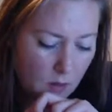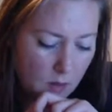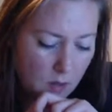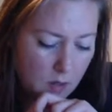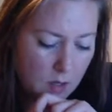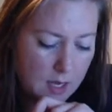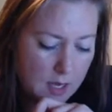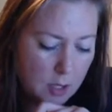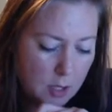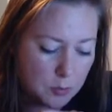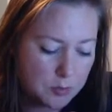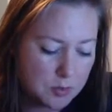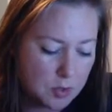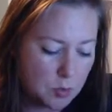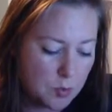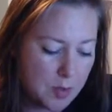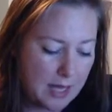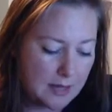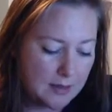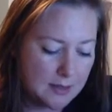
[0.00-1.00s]
help to
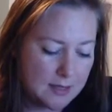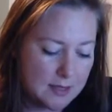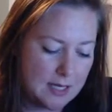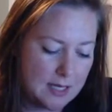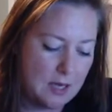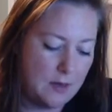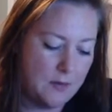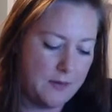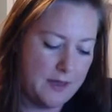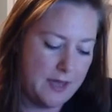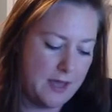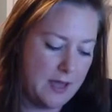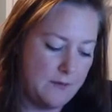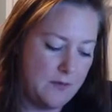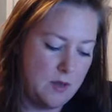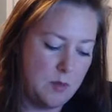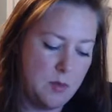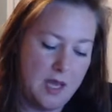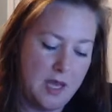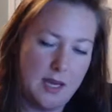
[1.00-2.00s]
balance out the
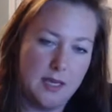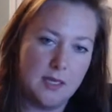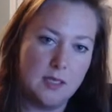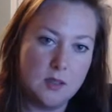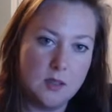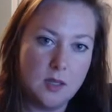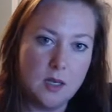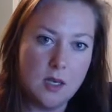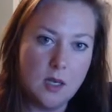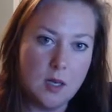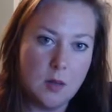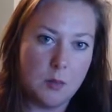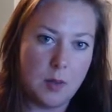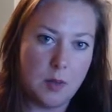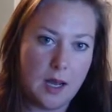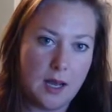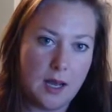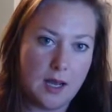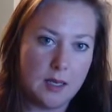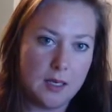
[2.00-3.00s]
heavy base
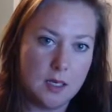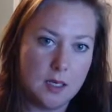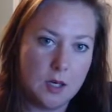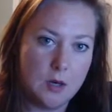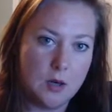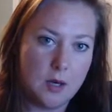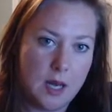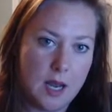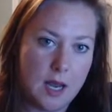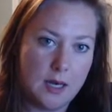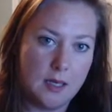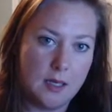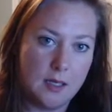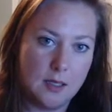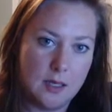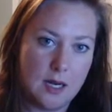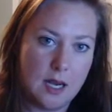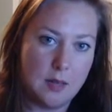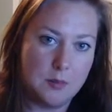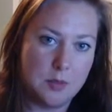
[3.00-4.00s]
by creating
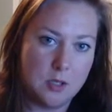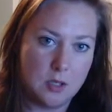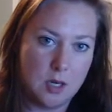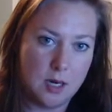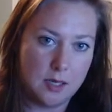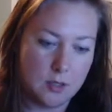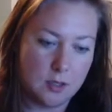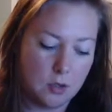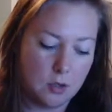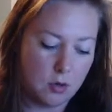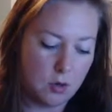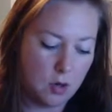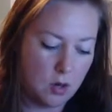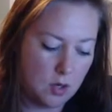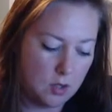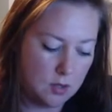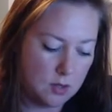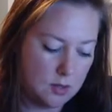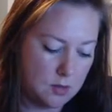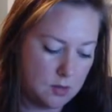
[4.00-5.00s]
an abstract
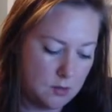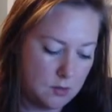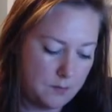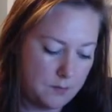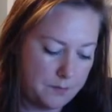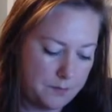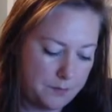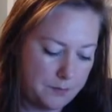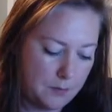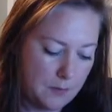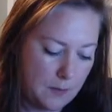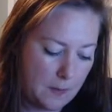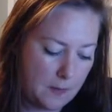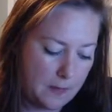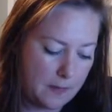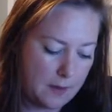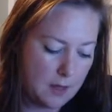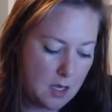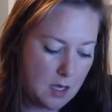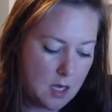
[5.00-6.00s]
cross.
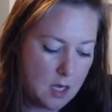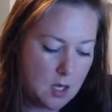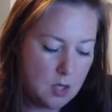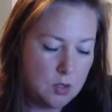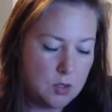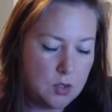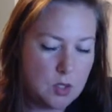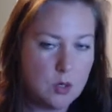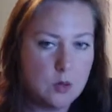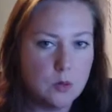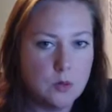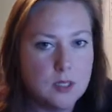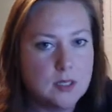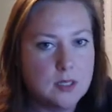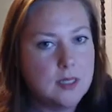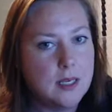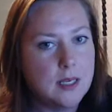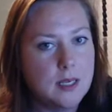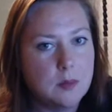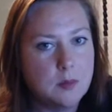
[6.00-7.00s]
So the
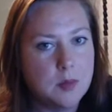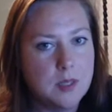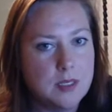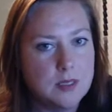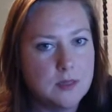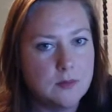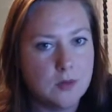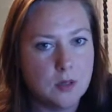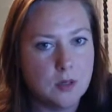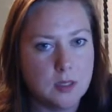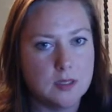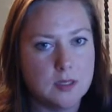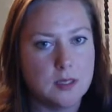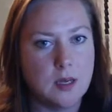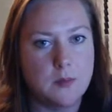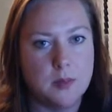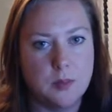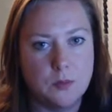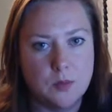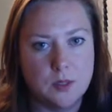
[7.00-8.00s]
second piece of our
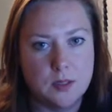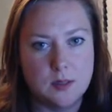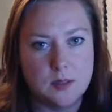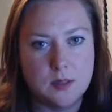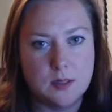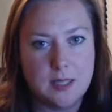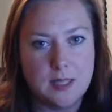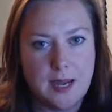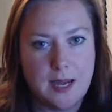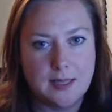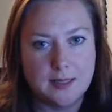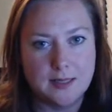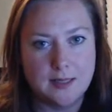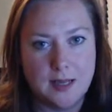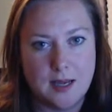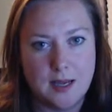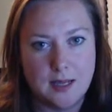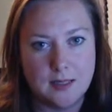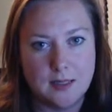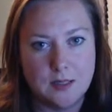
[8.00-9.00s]
assignment was tasked
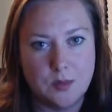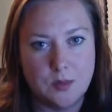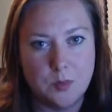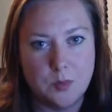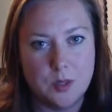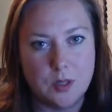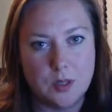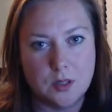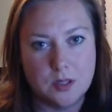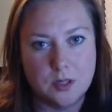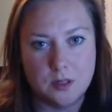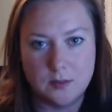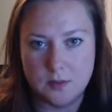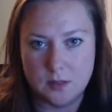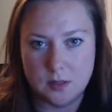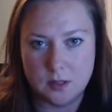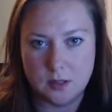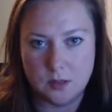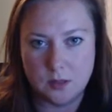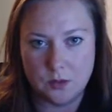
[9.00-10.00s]
as to put ourselves
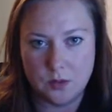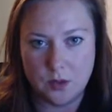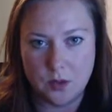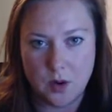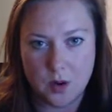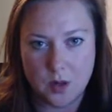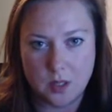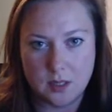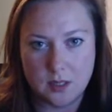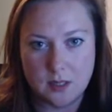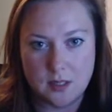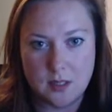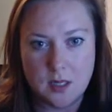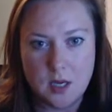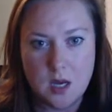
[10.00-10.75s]
into the artist's